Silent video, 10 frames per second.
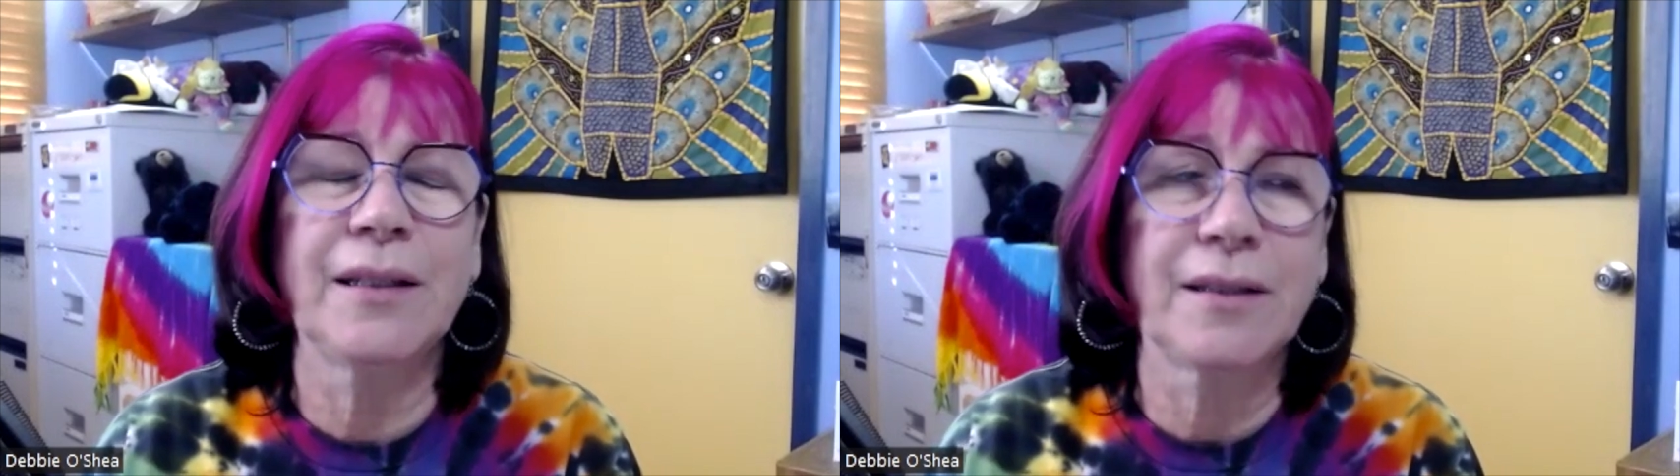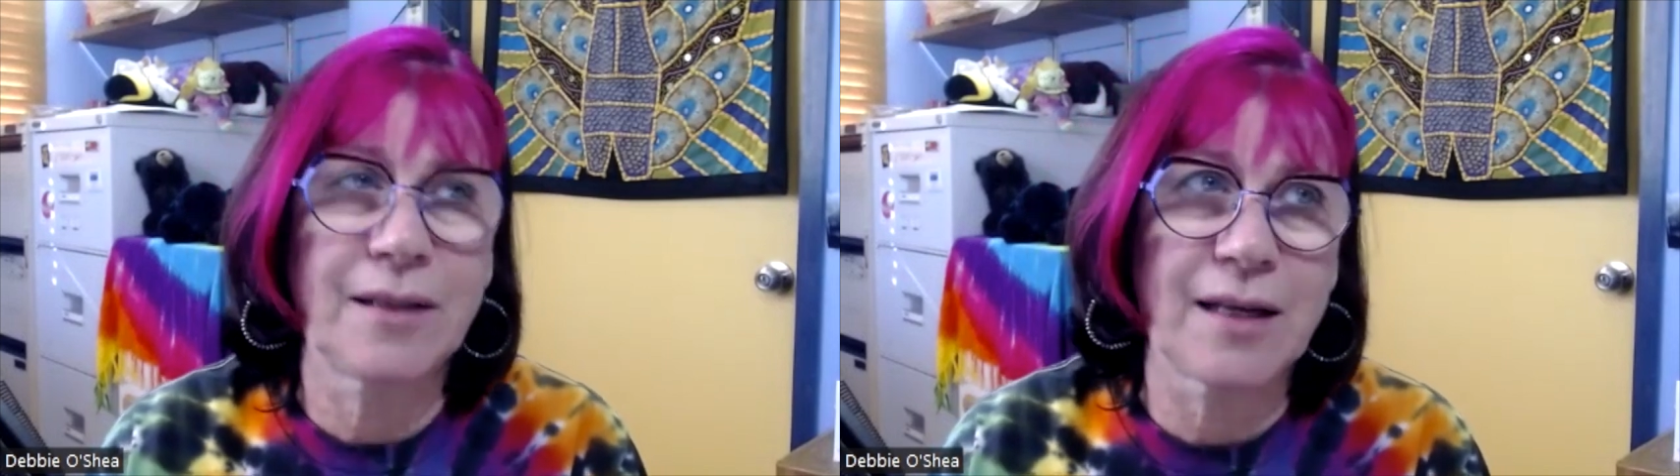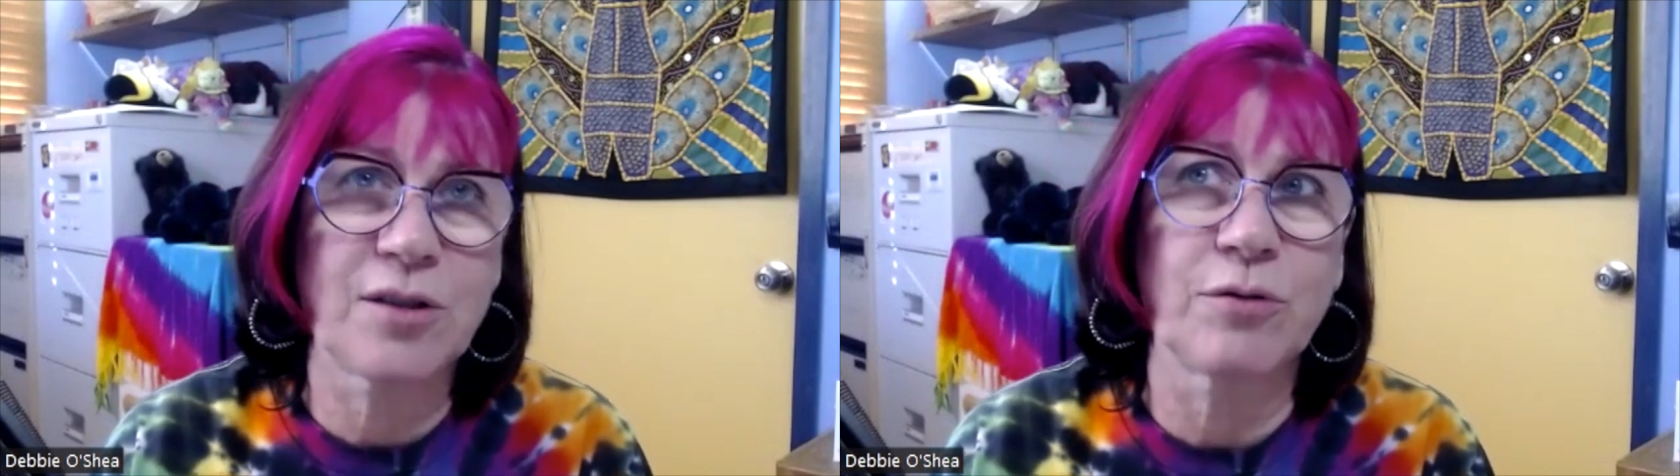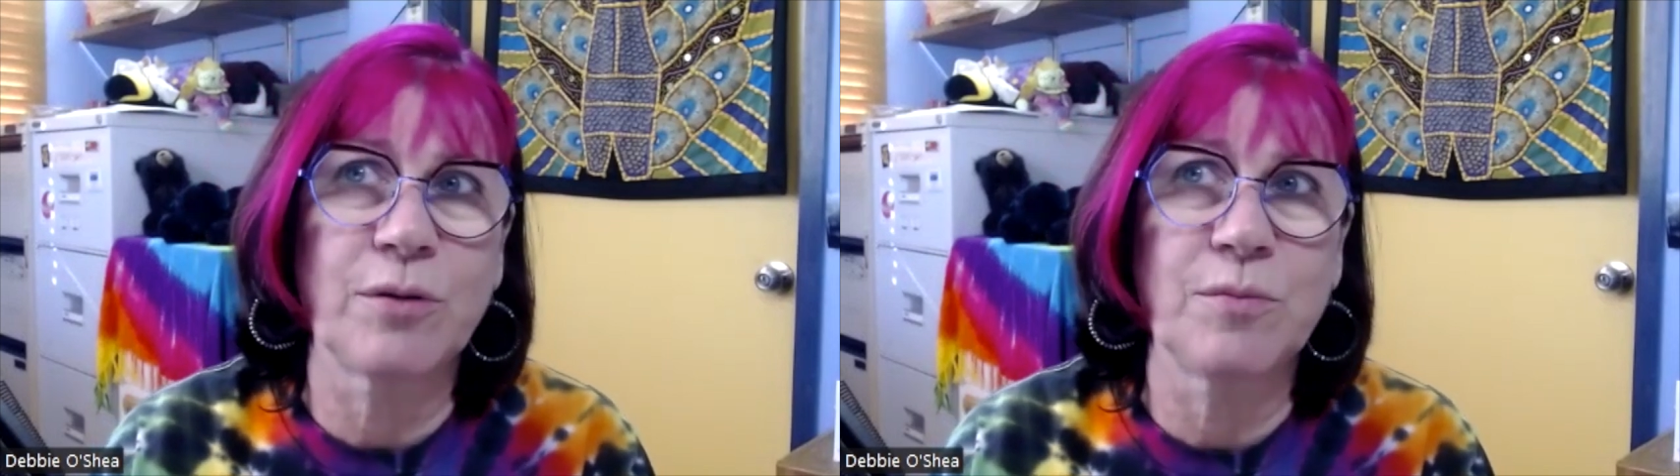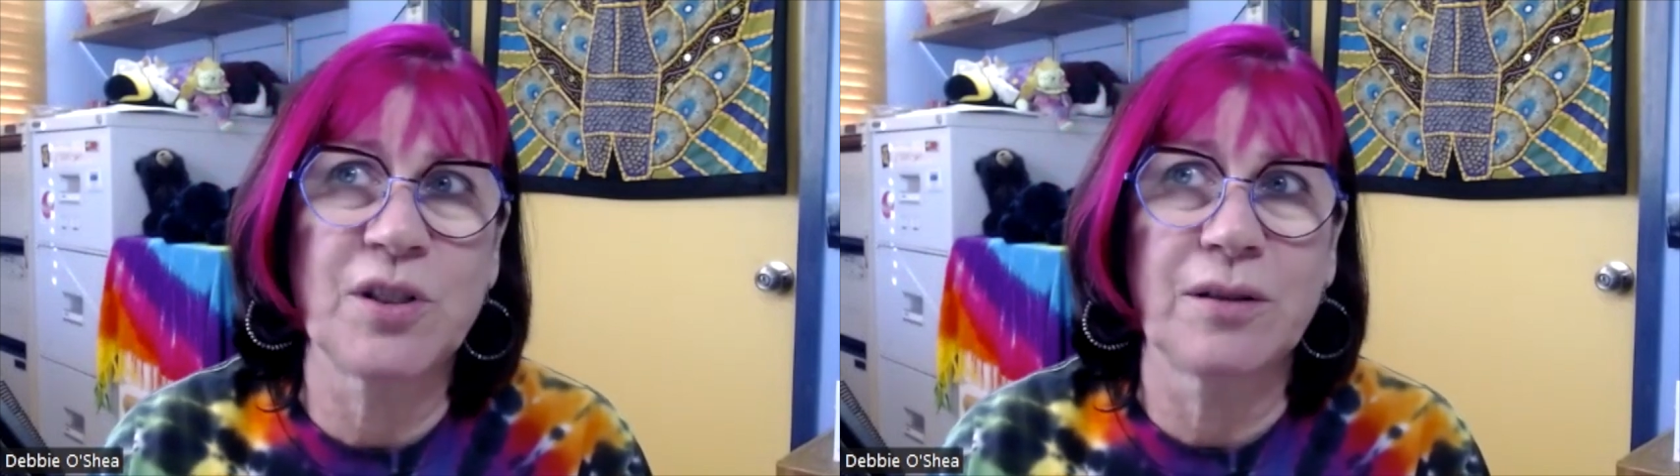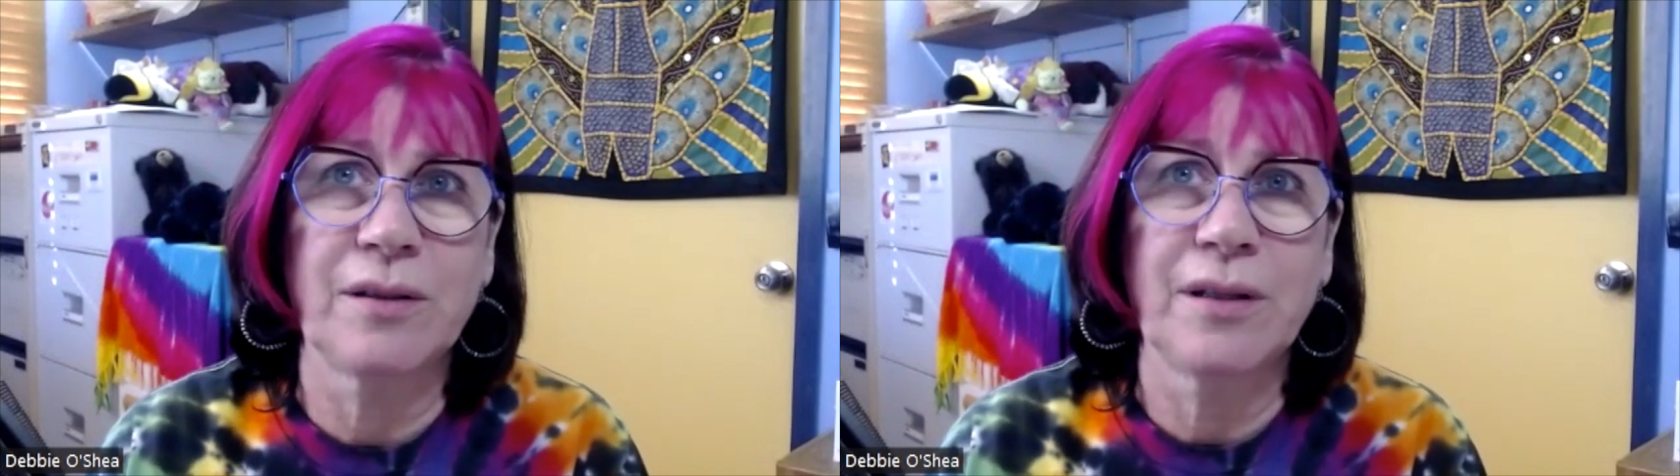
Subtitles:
the classrooms.